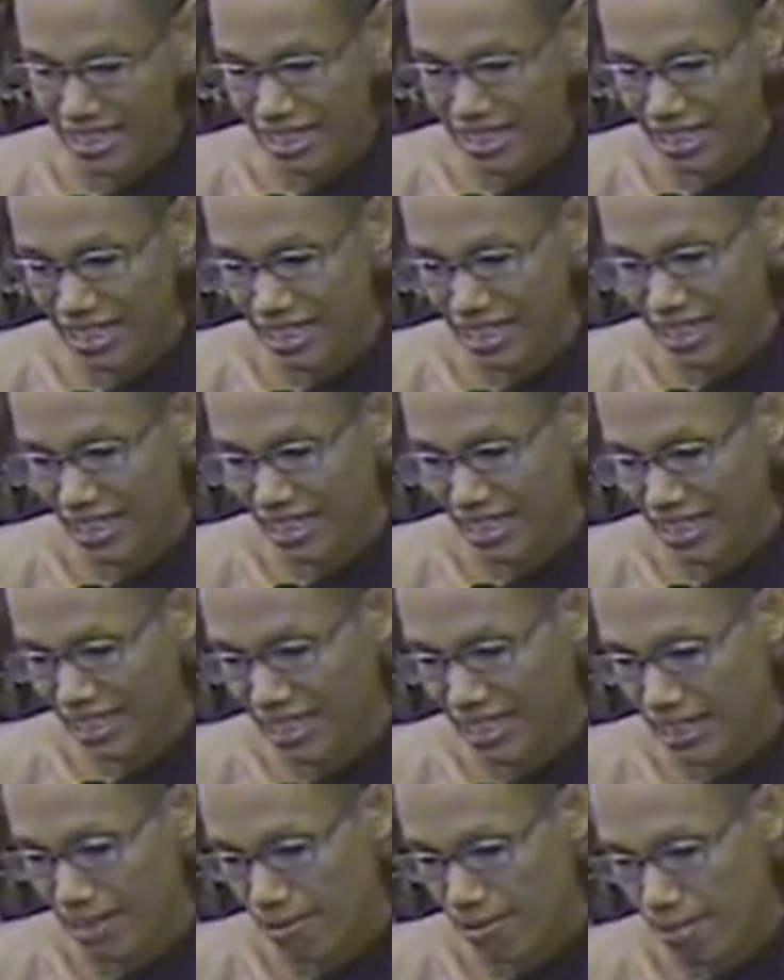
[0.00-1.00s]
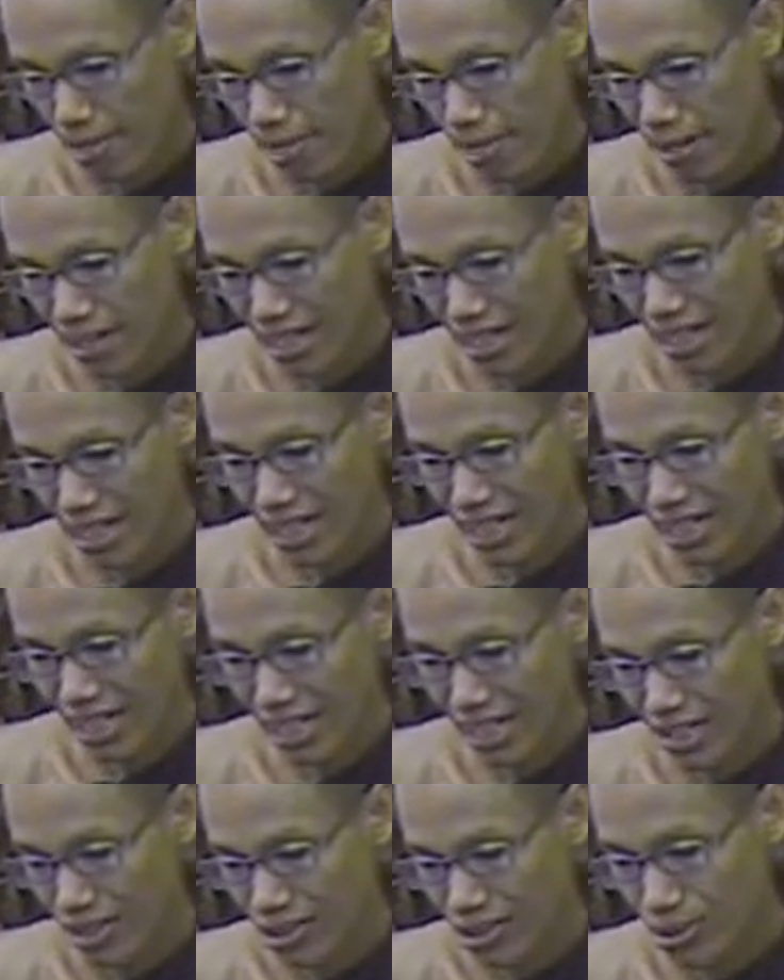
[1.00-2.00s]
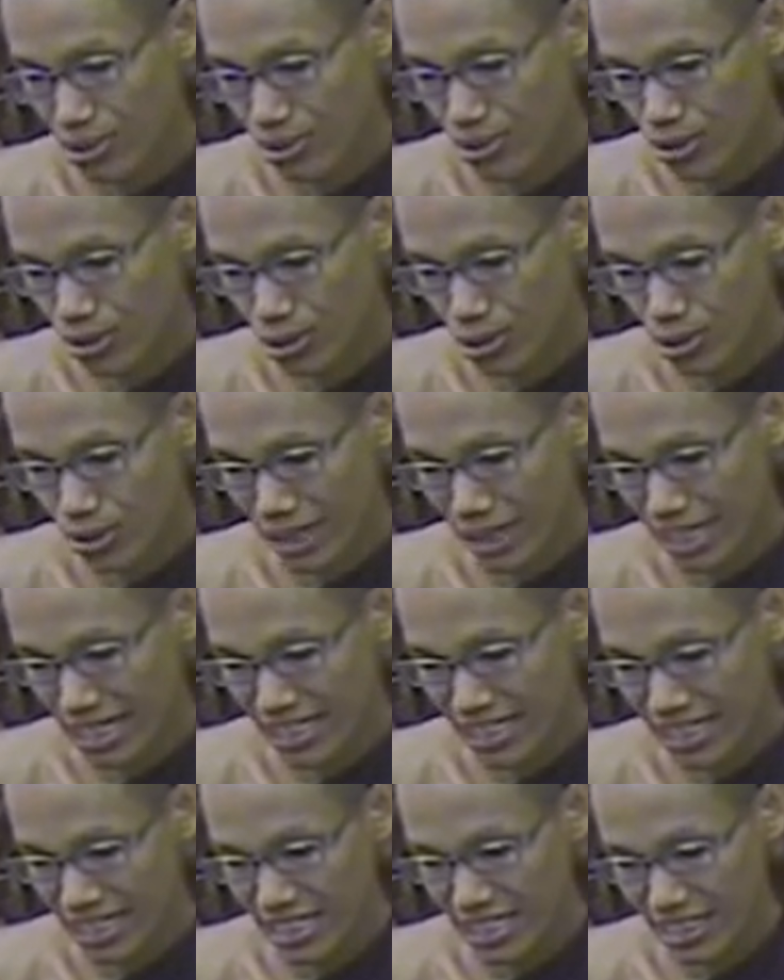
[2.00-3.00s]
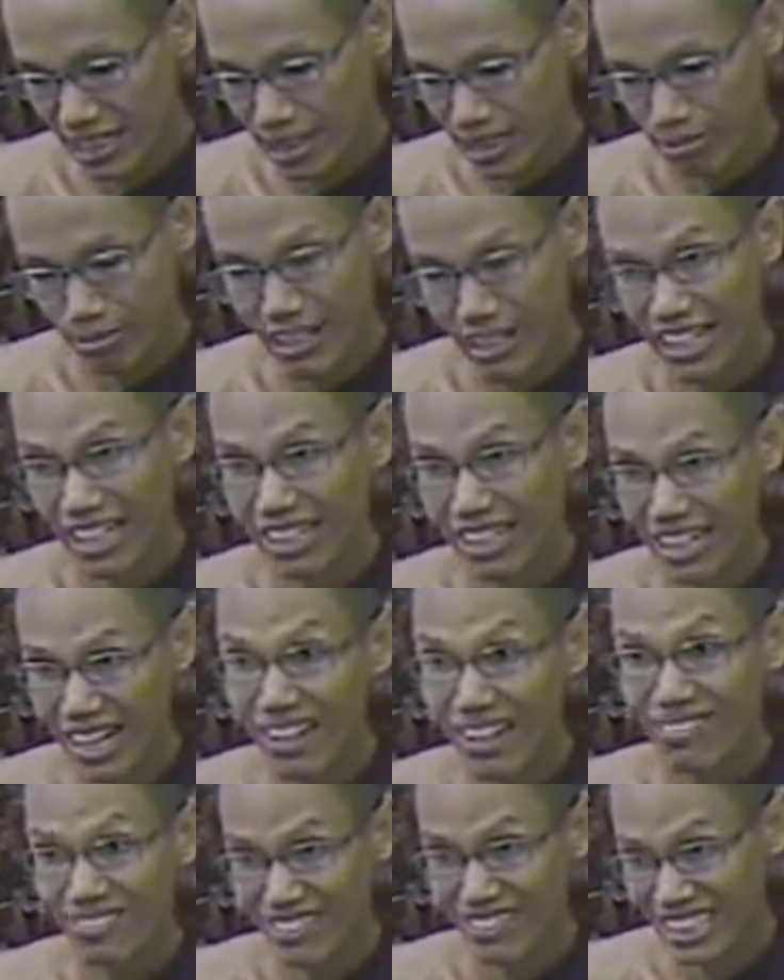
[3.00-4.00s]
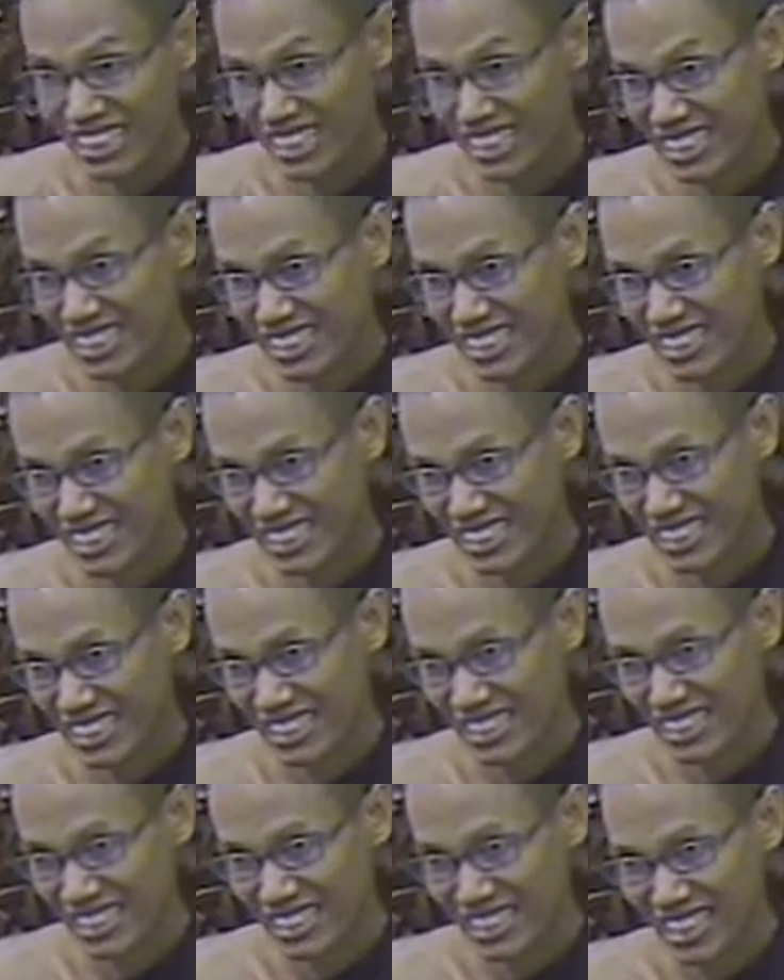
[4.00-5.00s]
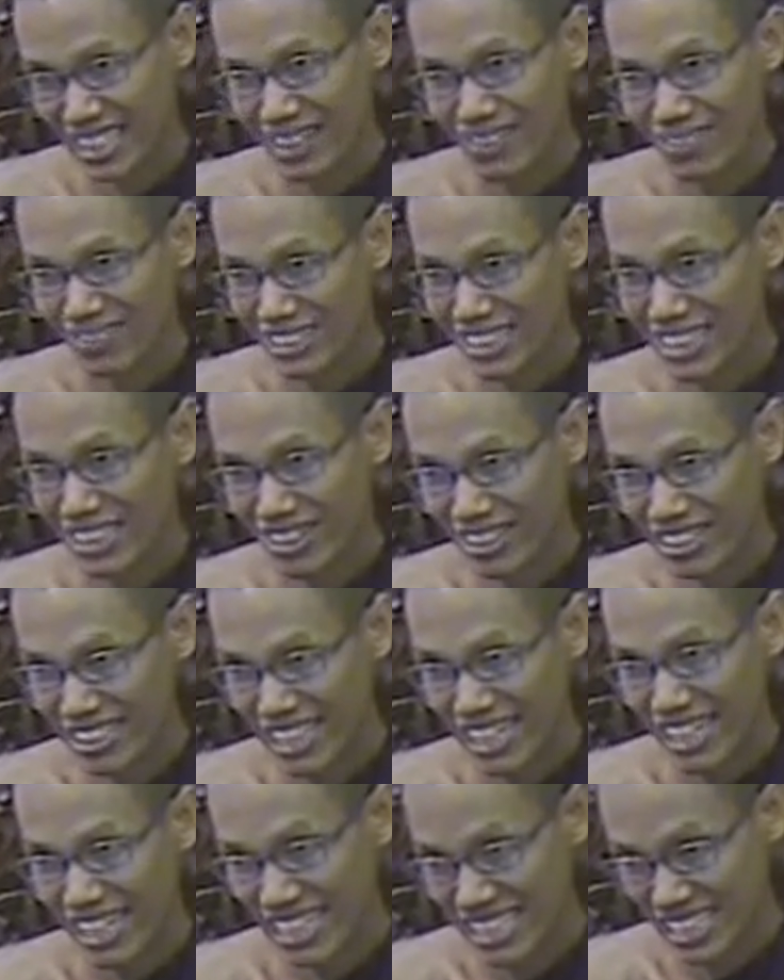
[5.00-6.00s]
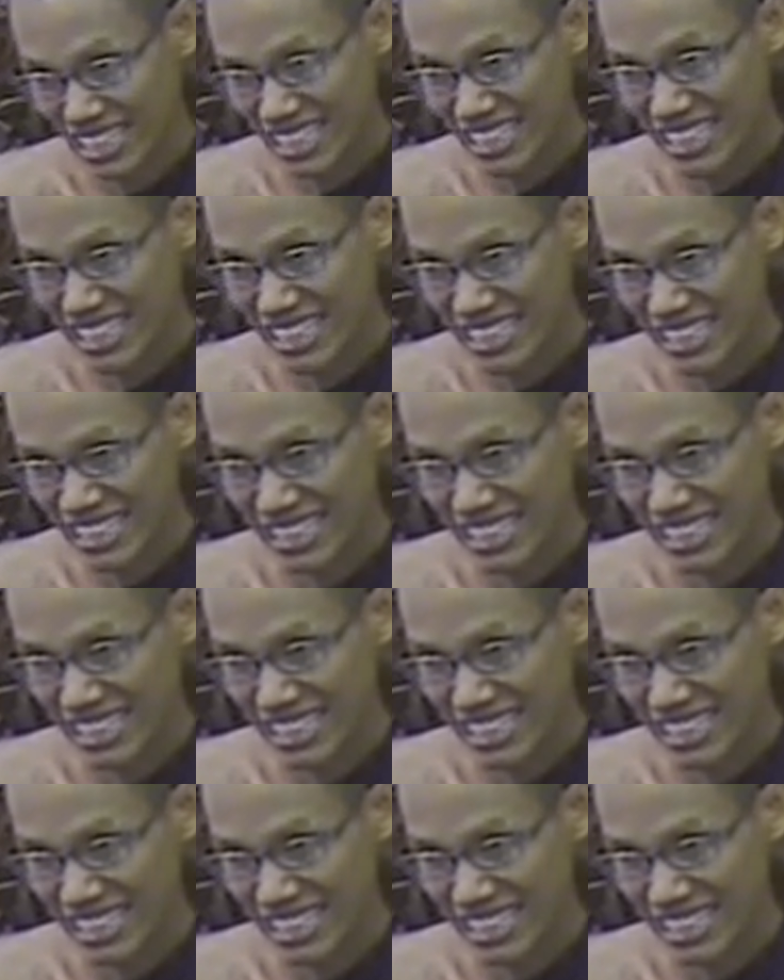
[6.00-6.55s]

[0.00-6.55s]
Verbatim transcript: Uh, uh, you surely can dispel envy, envy or jealousy.